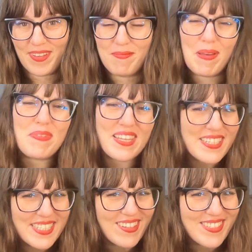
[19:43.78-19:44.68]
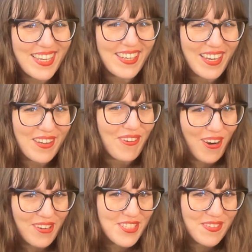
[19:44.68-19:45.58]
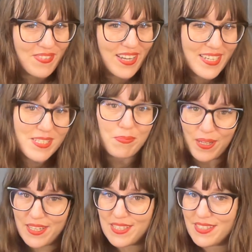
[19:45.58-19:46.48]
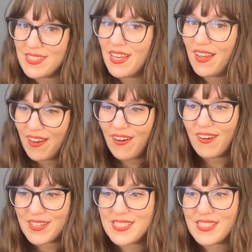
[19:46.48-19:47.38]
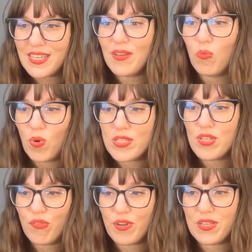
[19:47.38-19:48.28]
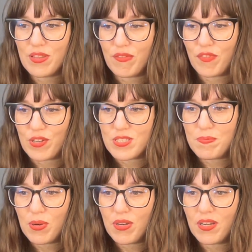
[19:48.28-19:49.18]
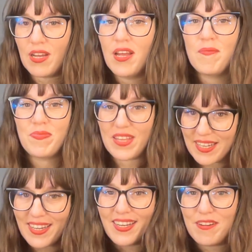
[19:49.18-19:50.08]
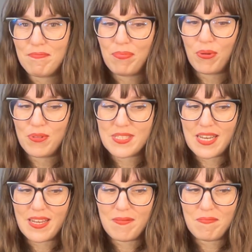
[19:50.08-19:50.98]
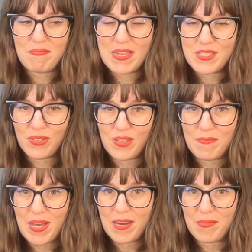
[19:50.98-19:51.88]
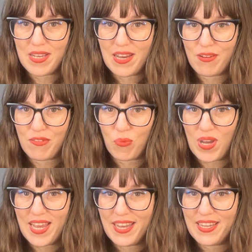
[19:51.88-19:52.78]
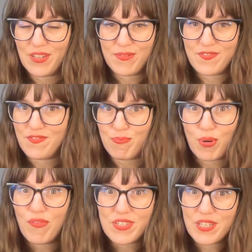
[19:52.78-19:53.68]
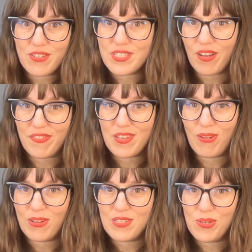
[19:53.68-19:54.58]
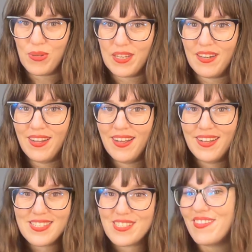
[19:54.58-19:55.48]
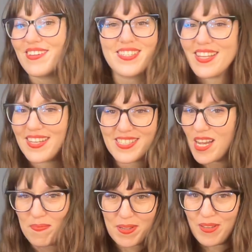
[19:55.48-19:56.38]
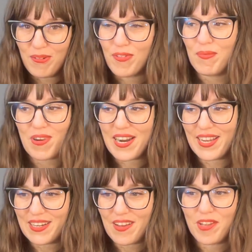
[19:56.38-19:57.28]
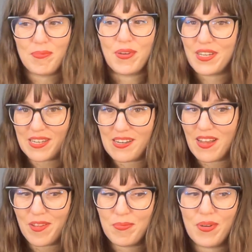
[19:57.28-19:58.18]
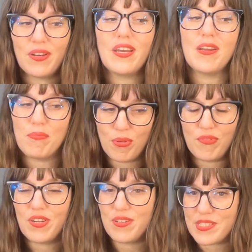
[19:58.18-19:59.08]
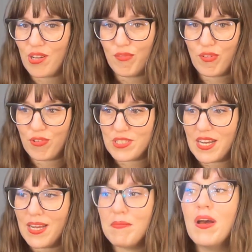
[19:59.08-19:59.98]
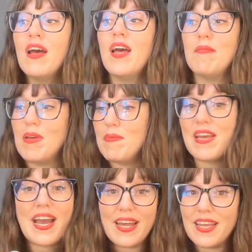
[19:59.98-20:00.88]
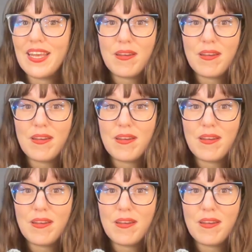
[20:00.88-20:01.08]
Maybe that sounds like kind of harsh advice, but it honestly, once you've written the first book, that kind of pulls that mental impediment out of the way, and you proven to yourself that you can do it. So there's nothing stopping you from writing another book and improving yourself over time, maybe adding